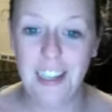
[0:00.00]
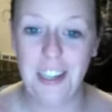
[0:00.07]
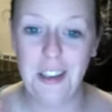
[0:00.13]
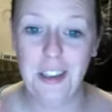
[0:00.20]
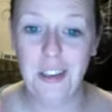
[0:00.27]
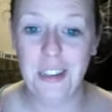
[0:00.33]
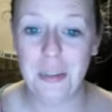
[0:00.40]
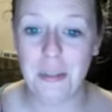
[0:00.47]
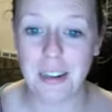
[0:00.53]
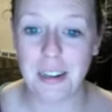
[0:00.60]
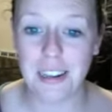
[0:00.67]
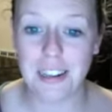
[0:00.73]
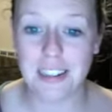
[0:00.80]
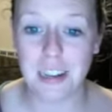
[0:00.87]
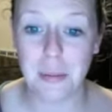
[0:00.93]
your lemon
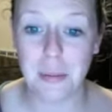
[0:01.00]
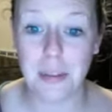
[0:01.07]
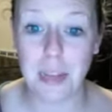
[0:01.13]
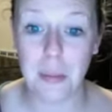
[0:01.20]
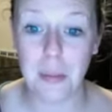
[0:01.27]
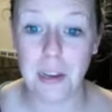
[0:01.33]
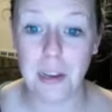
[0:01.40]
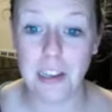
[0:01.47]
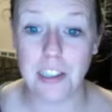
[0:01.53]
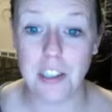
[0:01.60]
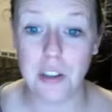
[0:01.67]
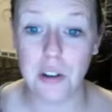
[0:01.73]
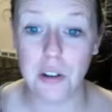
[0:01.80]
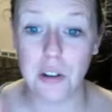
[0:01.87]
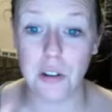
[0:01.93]
can double up as
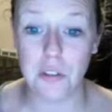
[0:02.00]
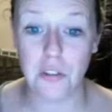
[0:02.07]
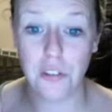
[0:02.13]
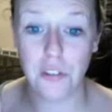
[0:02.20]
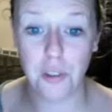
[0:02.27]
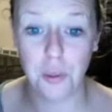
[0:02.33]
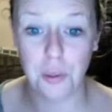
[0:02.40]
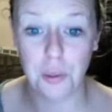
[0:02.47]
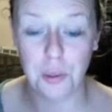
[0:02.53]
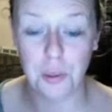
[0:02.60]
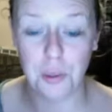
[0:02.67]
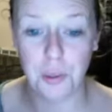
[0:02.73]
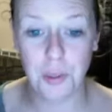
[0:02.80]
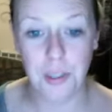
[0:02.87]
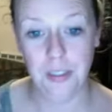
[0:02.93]
your
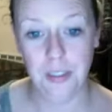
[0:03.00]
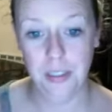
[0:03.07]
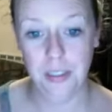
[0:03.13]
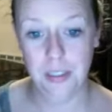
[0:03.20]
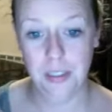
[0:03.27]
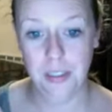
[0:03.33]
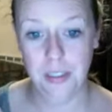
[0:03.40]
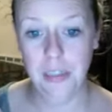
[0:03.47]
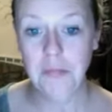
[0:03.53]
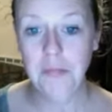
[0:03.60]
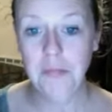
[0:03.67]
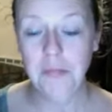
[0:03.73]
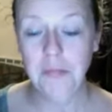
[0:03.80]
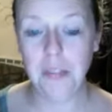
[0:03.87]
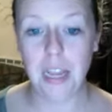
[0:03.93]
floor,
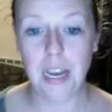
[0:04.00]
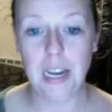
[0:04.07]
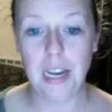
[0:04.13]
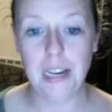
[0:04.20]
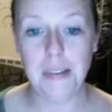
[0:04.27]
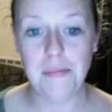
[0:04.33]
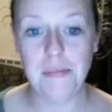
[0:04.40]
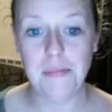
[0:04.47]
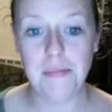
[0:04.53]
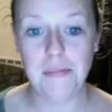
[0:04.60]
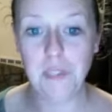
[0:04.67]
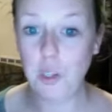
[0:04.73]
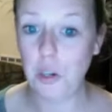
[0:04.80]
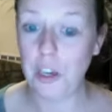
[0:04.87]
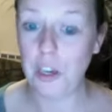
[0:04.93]

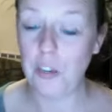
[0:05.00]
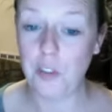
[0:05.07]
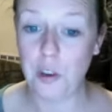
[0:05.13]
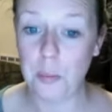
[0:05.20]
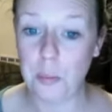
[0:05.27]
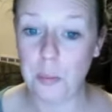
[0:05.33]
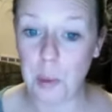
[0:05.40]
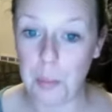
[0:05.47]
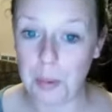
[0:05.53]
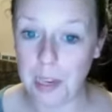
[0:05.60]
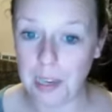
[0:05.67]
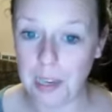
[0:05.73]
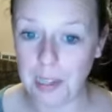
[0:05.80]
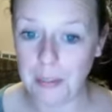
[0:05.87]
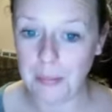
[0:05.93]
if you're
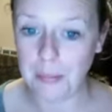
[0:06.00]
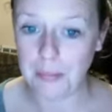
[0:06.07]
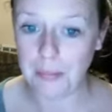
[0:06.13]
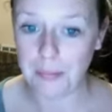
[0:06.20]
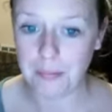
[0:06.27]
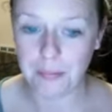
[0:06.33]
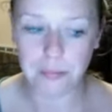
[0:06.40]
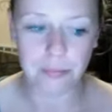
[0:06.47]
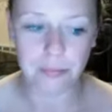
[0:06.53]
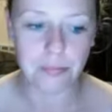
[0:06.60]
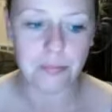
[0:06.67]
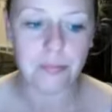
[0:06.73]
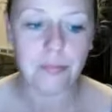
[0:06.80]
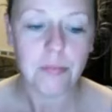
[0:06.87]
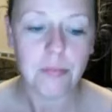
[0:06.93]
mopping.
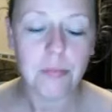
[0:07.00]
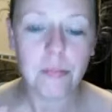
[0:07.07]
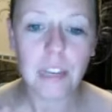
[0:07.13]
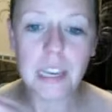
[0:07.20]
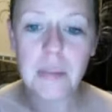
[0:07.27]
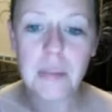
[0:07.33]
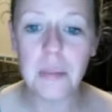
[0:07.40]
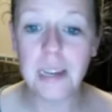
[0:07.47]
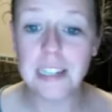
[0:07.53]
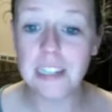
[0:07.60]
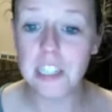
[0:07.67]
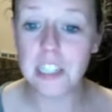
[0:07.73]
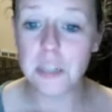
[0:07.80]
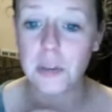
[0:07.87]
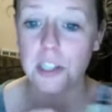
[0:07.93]
In my
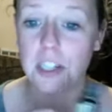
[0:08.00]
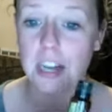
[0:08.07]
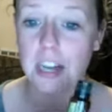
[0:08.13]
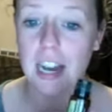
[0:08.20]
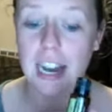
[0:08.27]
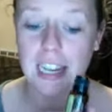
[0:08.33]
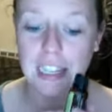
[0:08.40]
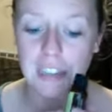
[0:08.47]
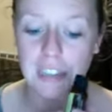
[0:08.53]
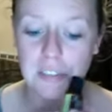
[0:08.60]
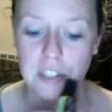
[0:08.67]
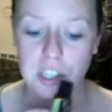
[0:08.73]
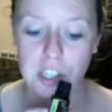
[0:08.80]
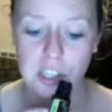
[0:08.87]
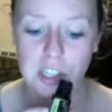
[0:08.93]
dishwasher, I love
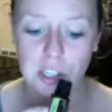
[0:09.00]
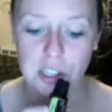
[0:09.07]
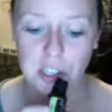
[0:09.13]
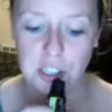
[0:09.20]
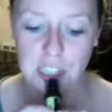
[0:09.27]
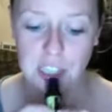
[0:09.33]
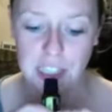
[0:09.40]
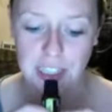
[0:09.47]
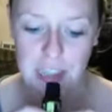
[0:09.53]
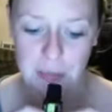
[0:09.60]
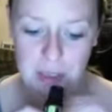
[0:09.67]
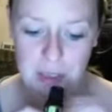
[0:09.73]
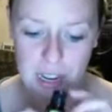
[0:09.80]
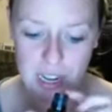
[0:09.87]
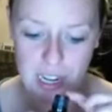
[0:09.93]
to use
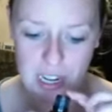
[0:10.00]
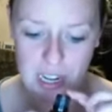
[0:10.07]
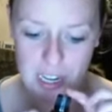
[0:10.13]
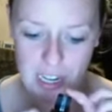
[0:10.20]
lemon.